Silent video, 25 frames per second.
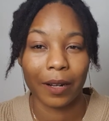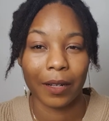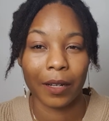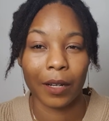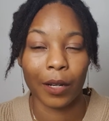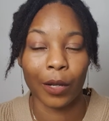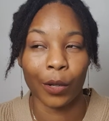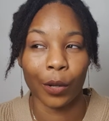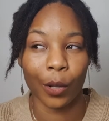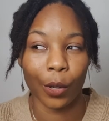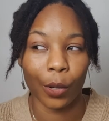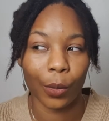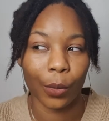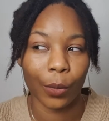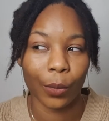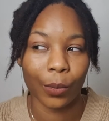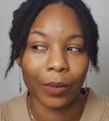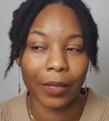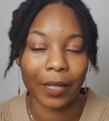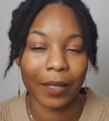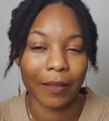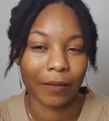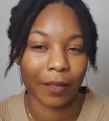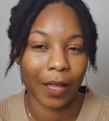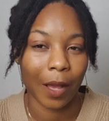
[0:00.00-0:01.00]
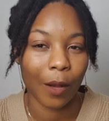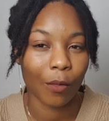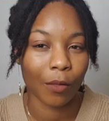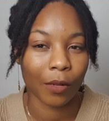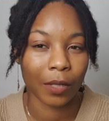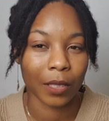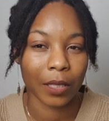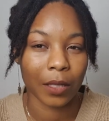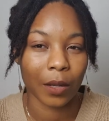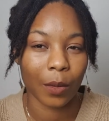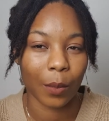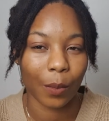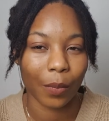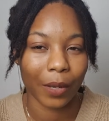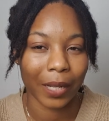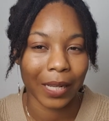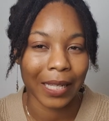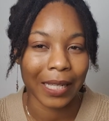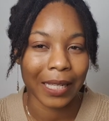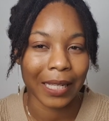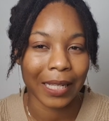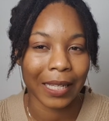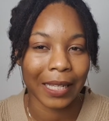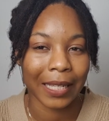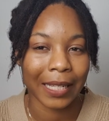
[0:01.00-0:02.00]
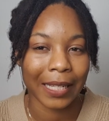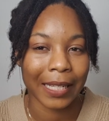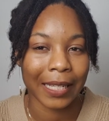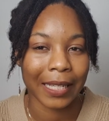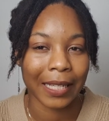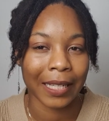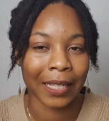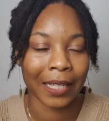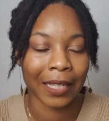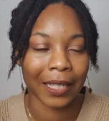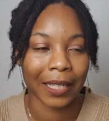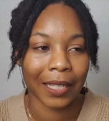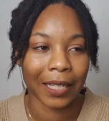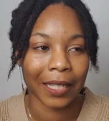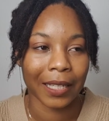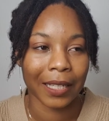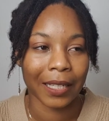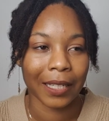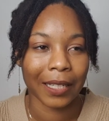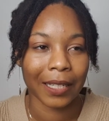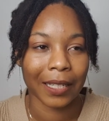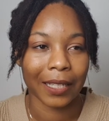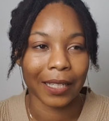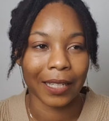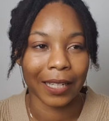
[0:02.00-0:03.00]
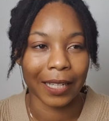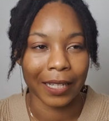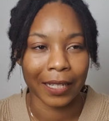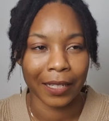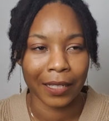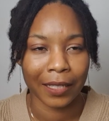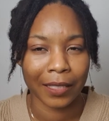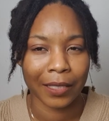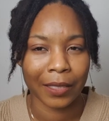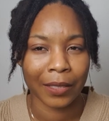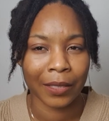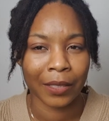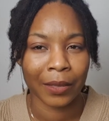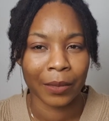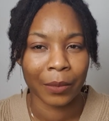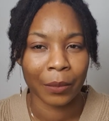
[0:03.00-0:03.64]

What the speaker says: know if that was completely linked.